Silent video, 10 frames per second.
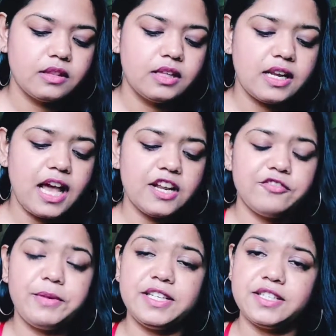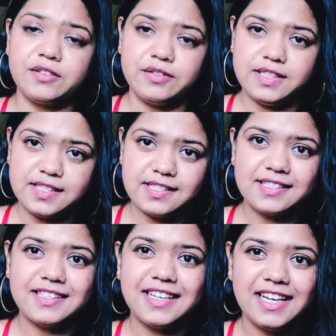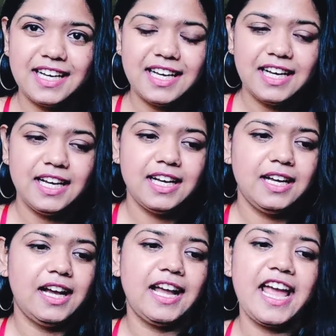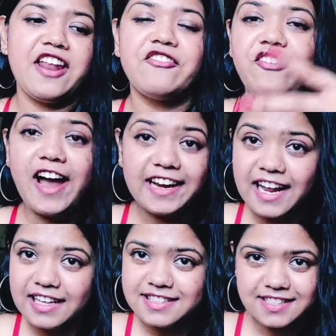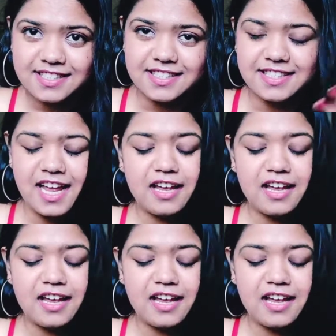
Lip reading: The Nine of Pentacles. Again, finances.